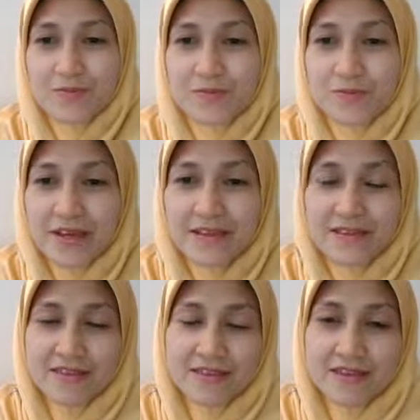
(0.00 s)

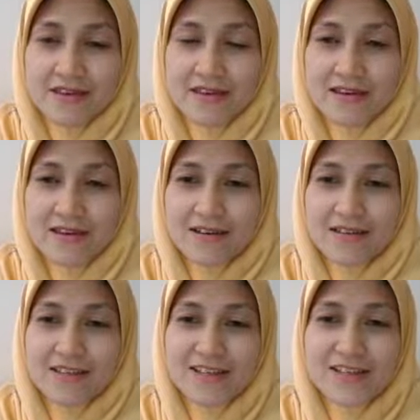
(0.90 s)
with
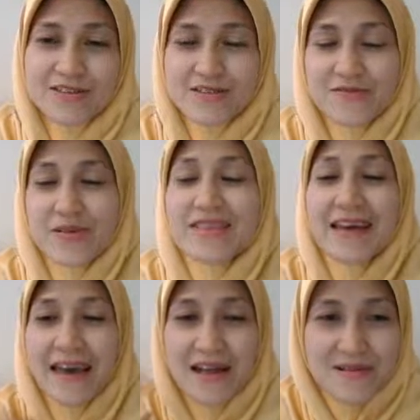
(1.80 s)
the use with
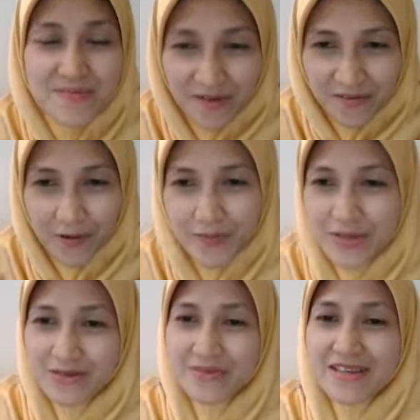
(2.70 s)
the help of
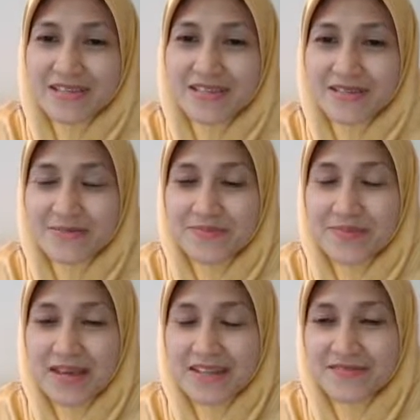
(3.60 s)
opium as a
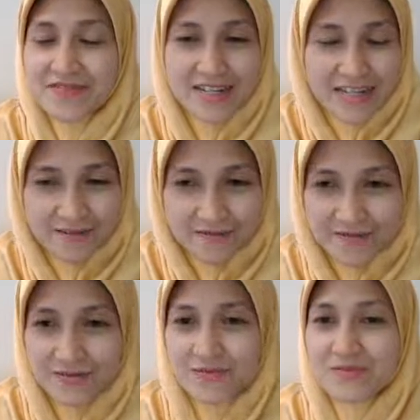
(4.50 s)
pain relief.
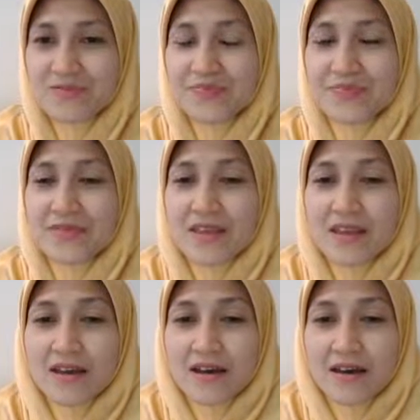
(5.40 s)
So
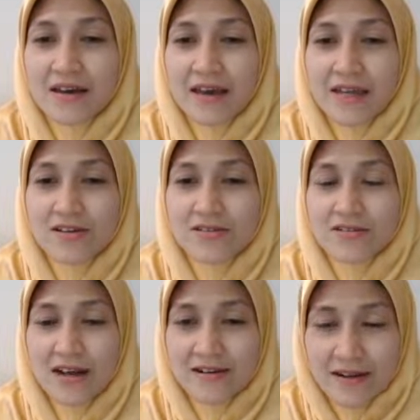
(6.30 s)
and
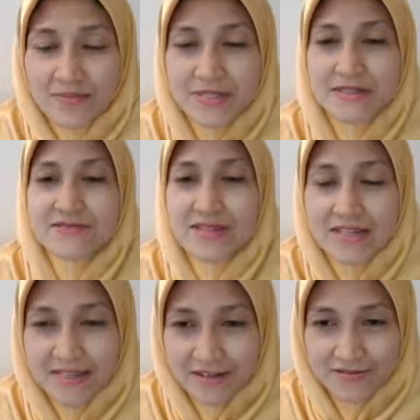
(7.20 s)
also Arabs,
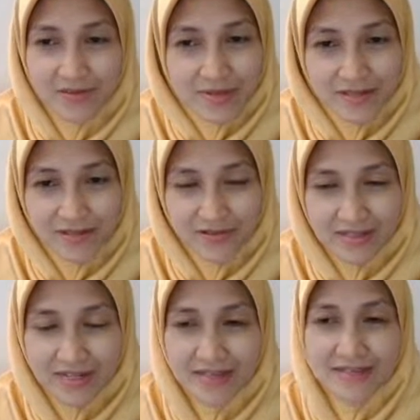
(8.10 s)
Greeks, and Romans
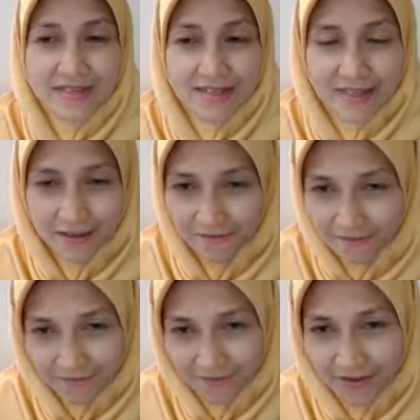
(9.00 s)
use it as
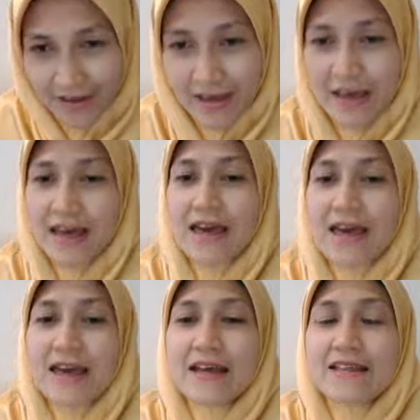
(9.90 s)
sedative.
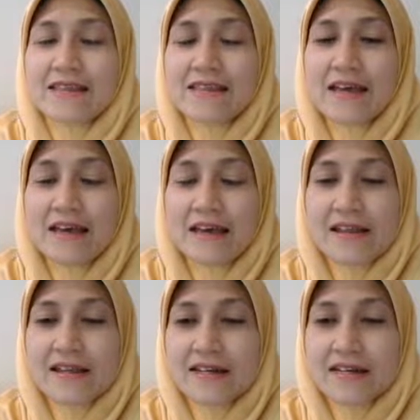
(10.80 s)
And
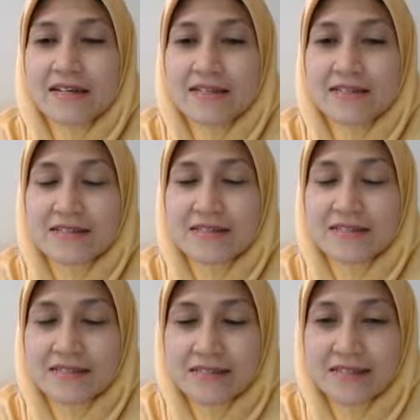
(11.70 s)
then in the
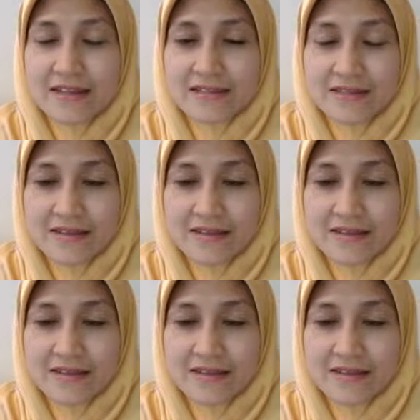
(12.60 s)
16th and